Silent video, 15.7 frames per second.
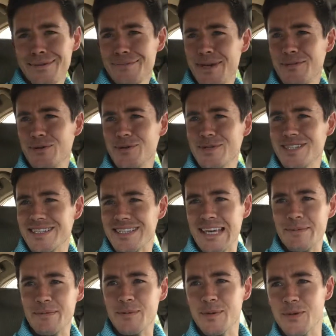maybe we'll just
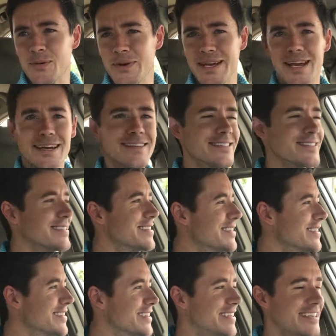keep it between us.
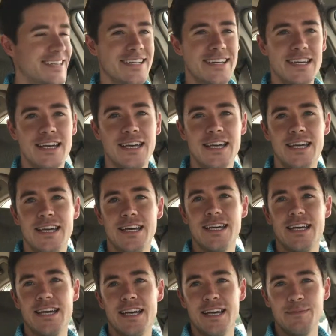
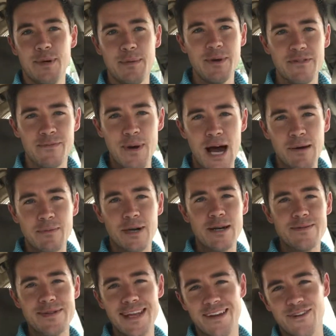Maybe if Mom
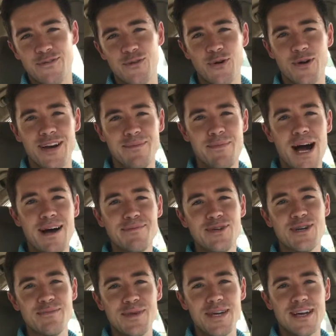comes down to Florida, Mom,
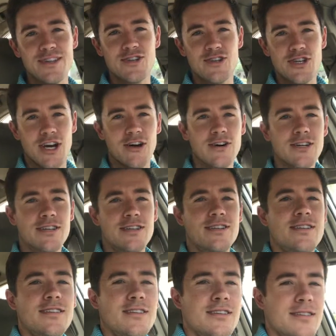you can be on the show.
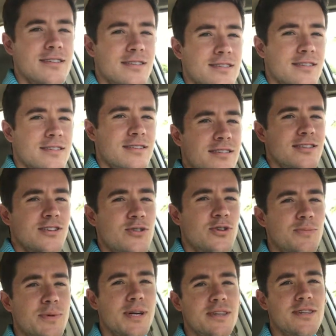You
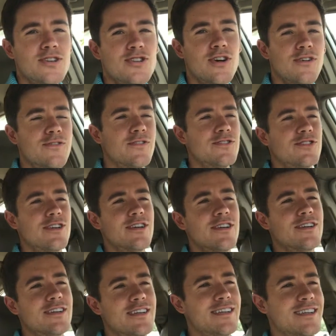can be on the show for sure.
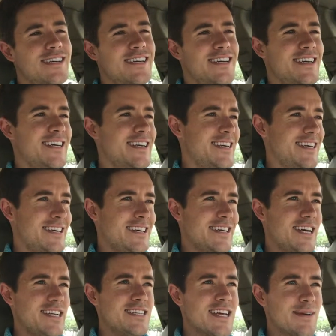
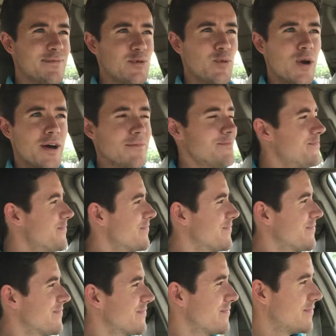Anytime you want.
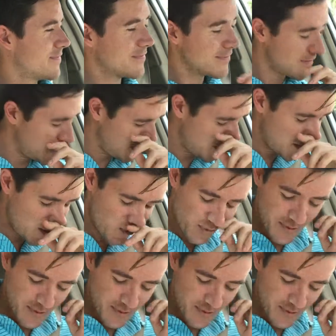A